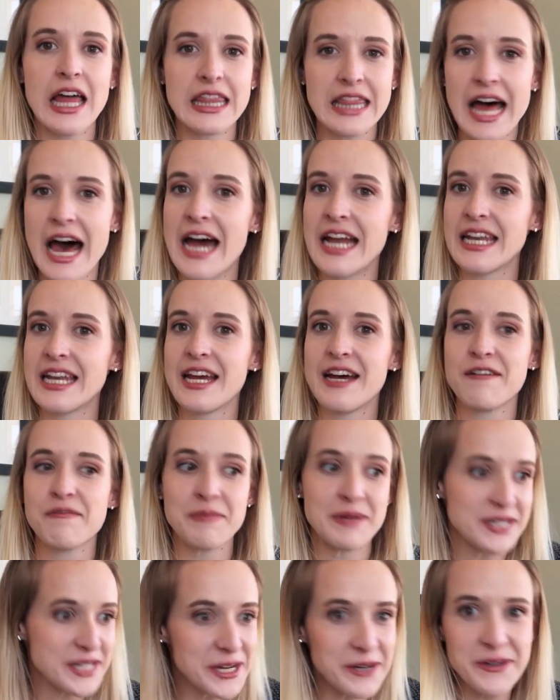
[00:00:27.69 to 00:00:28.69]
a lot
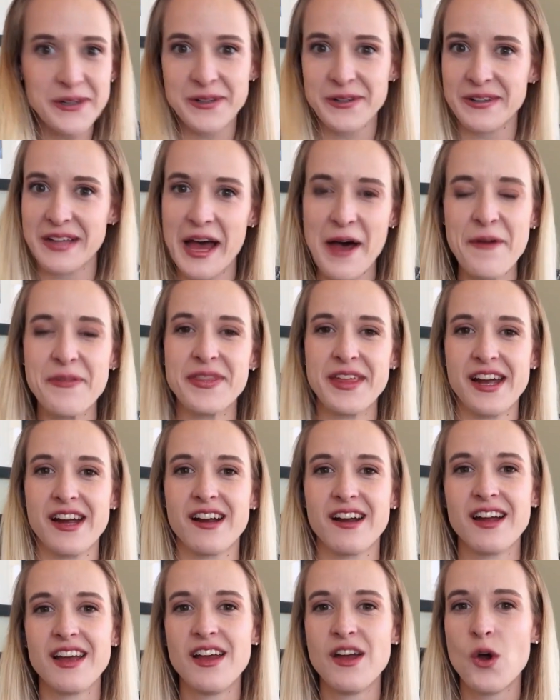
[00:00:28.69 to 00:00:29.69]
of material out
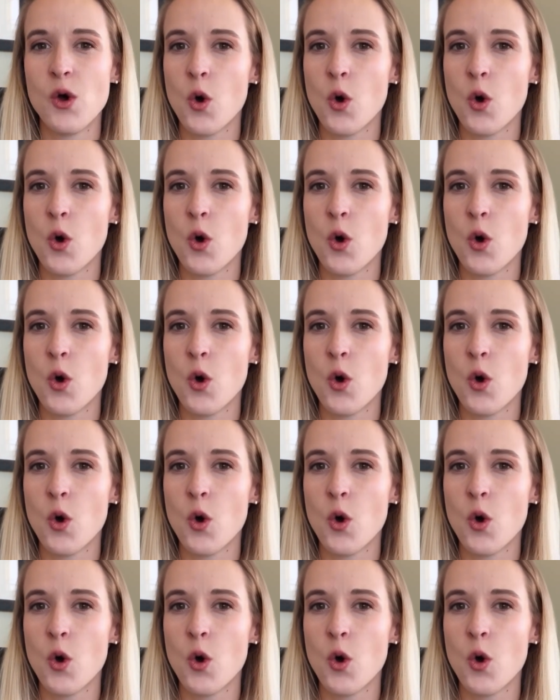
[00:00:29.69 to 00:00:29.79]
there